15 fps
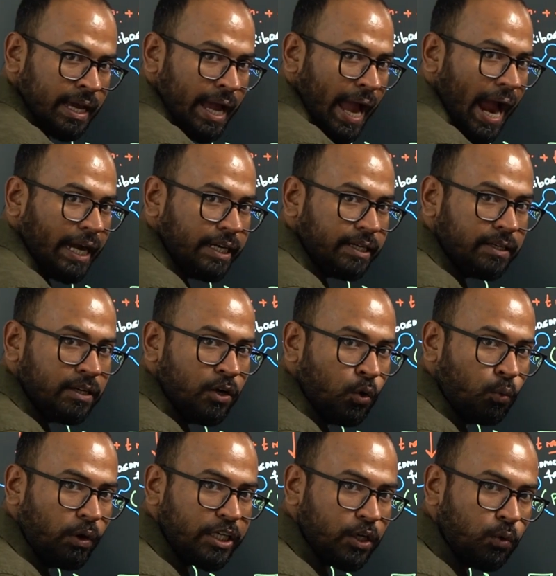And
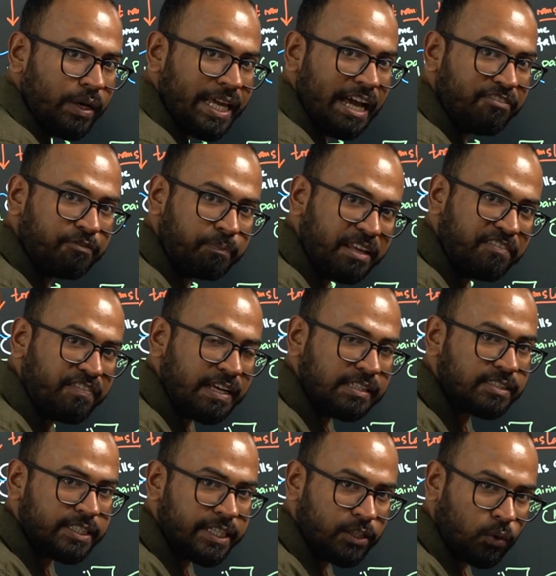what we have
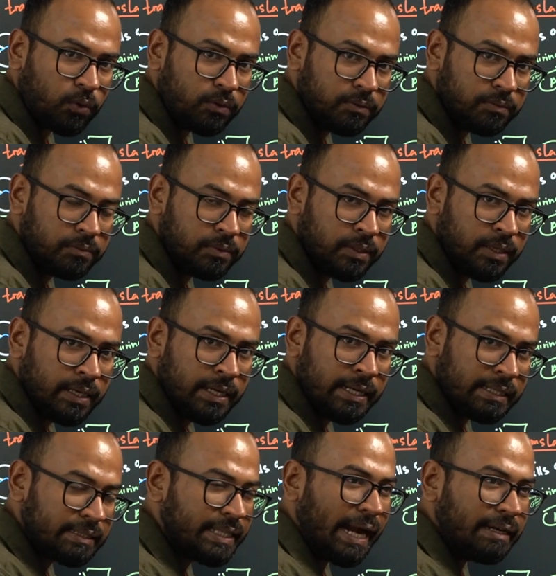previously known,
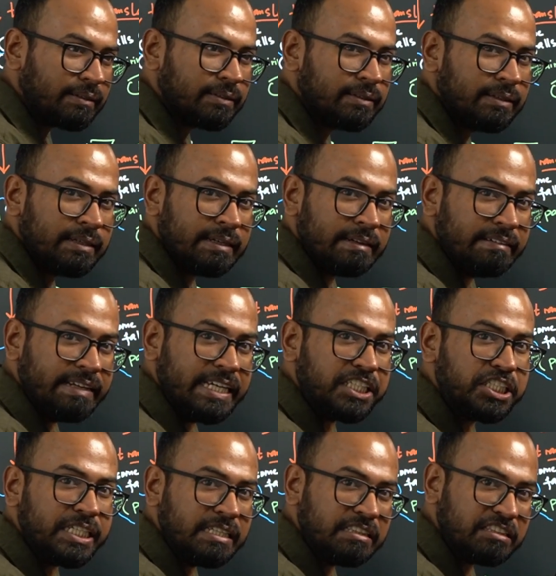that
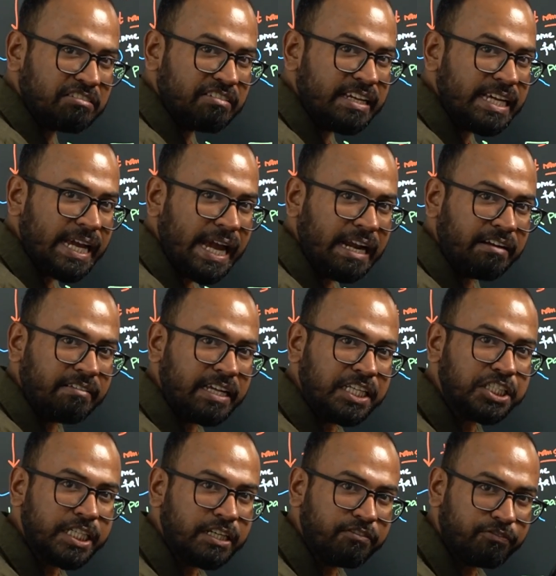region 3 and
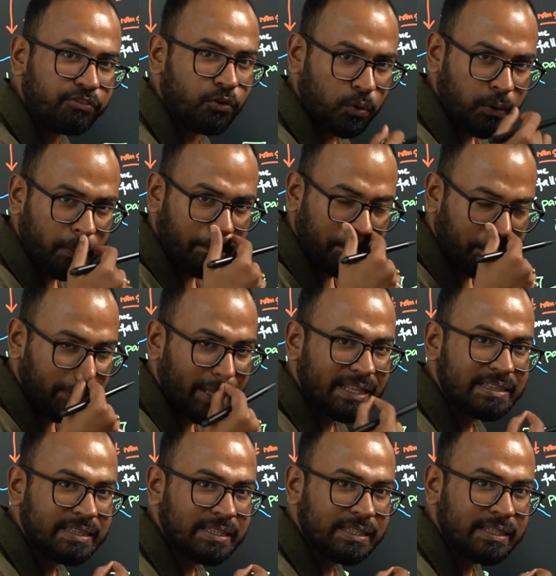region 4,
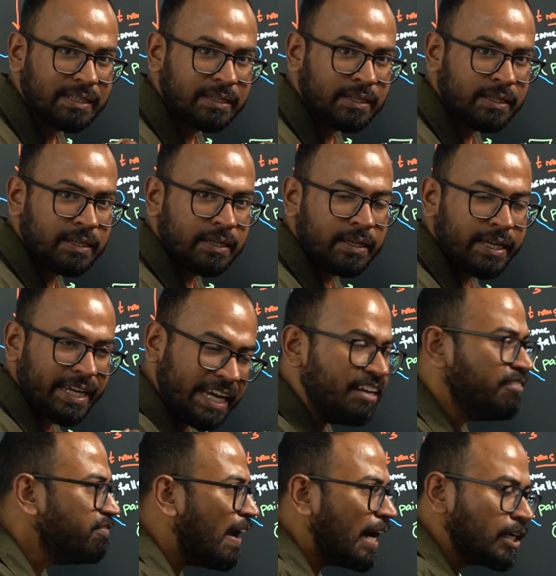
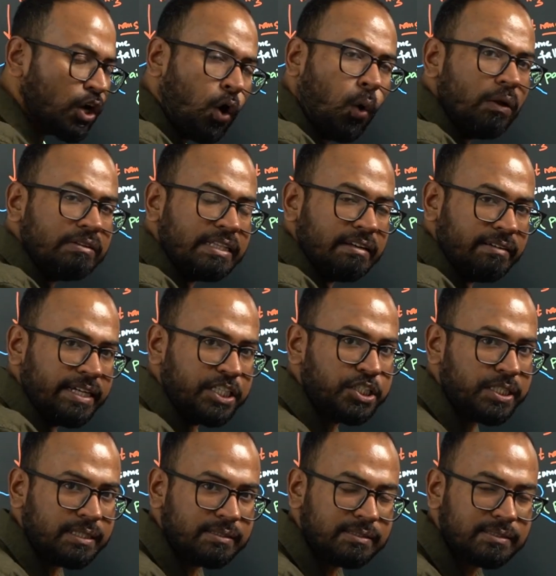in fact all the
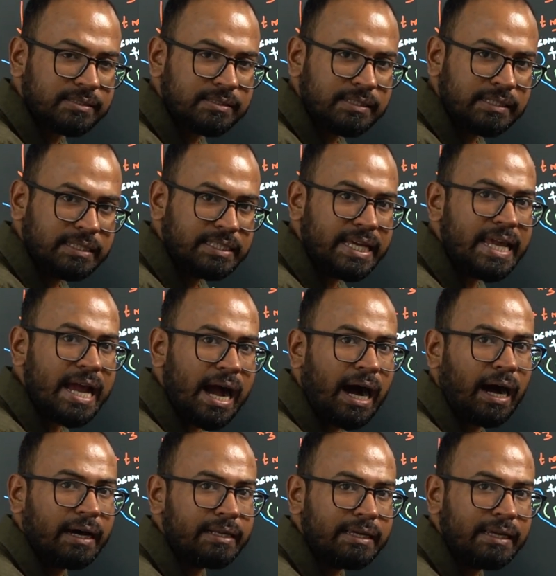regions, they
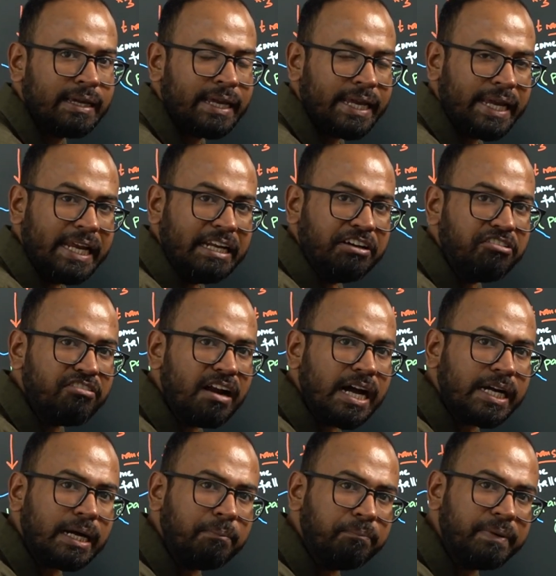are
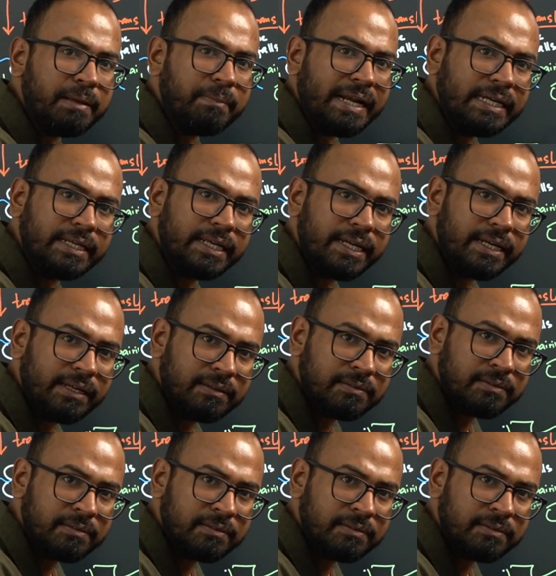intra-complementary.